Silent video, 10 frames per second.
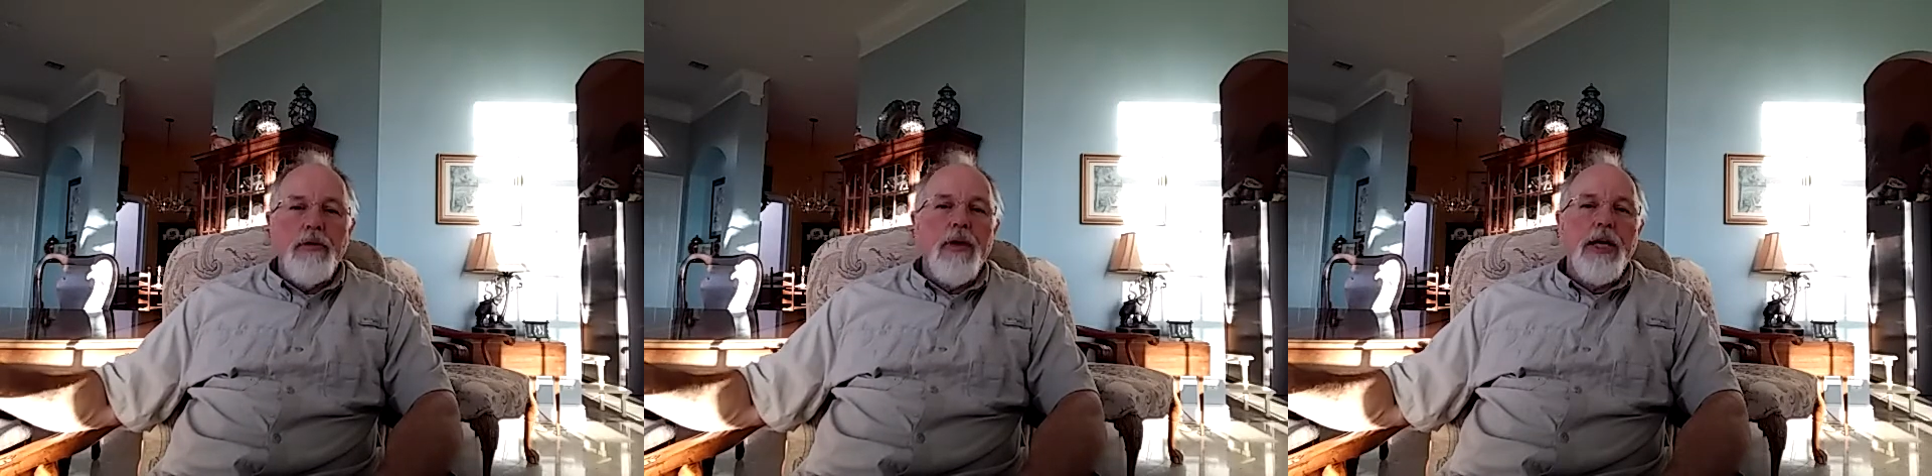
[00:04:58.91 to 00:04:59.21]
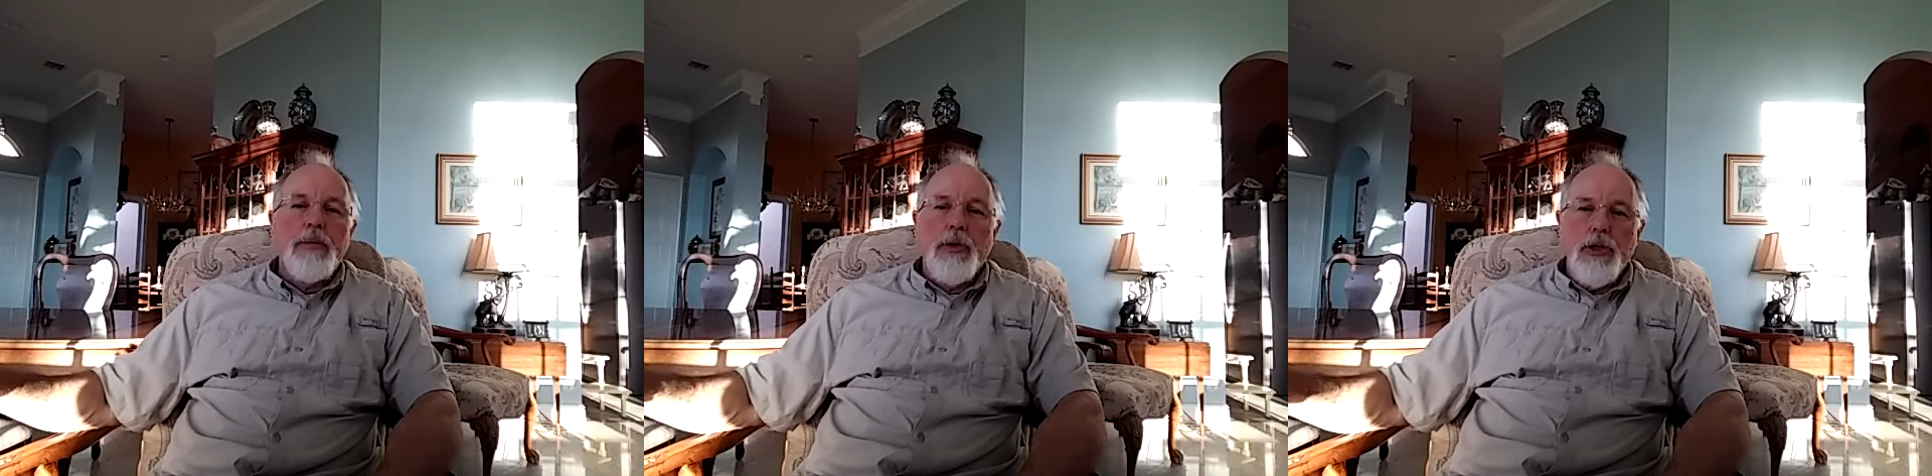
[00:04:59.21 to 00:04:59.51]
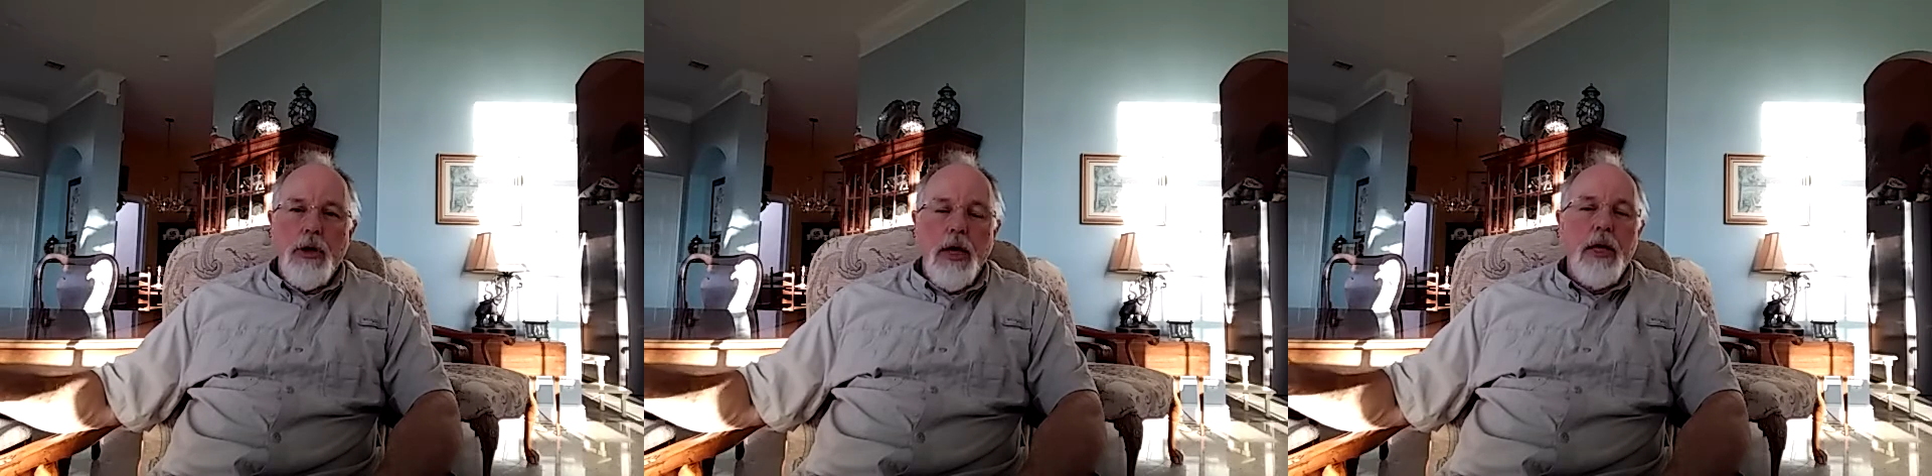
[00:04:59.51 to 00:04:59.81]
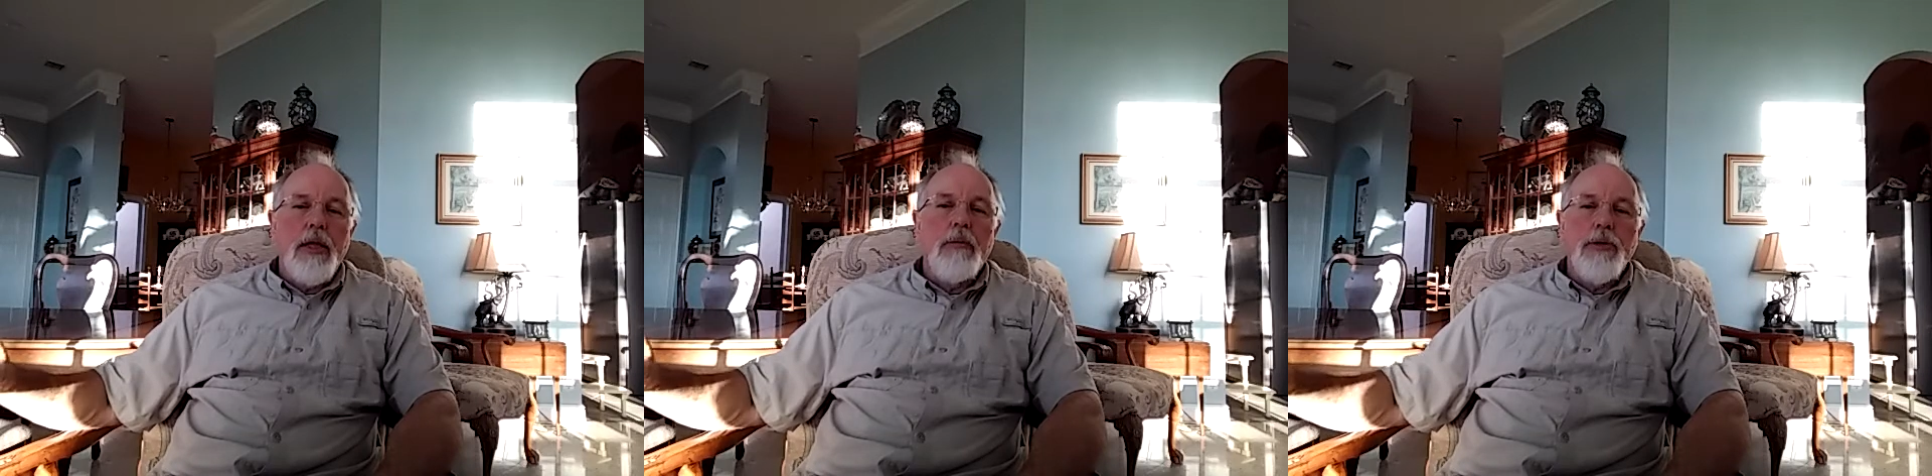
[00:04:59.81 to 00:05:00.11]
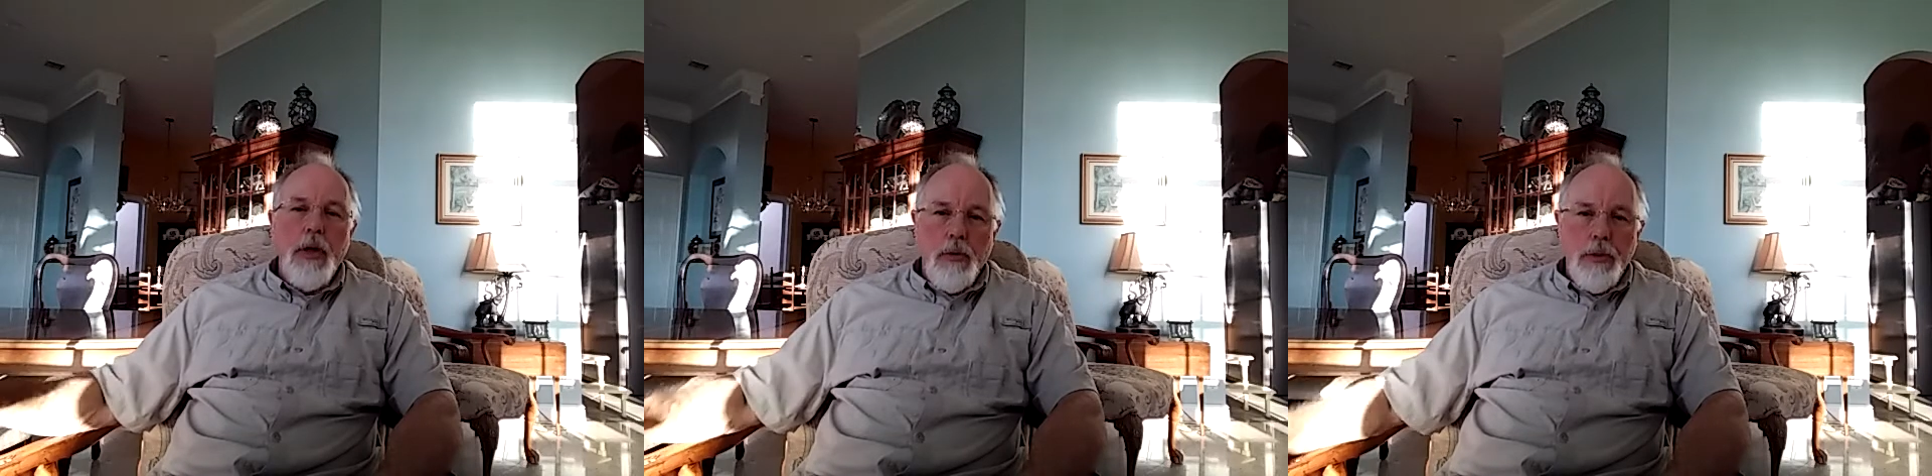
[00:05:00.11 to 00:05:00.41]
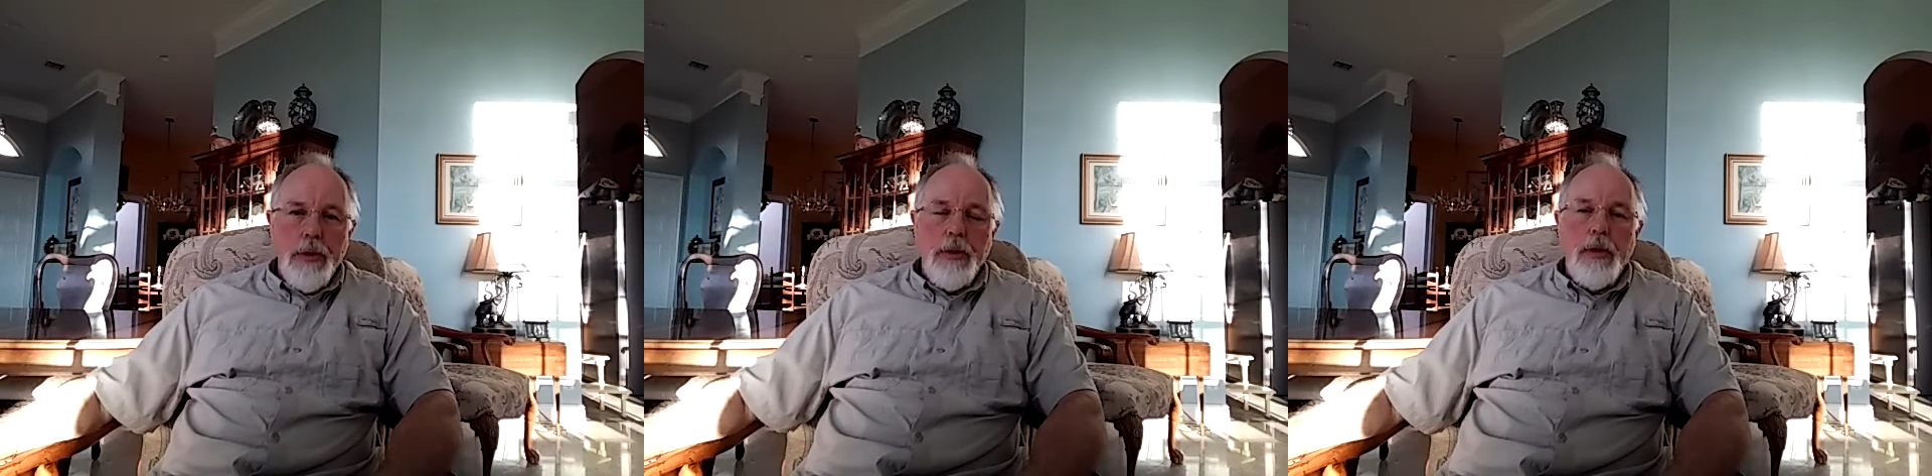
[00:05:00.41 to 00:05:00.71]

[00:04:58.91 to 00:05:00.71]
The vast majority of them don't.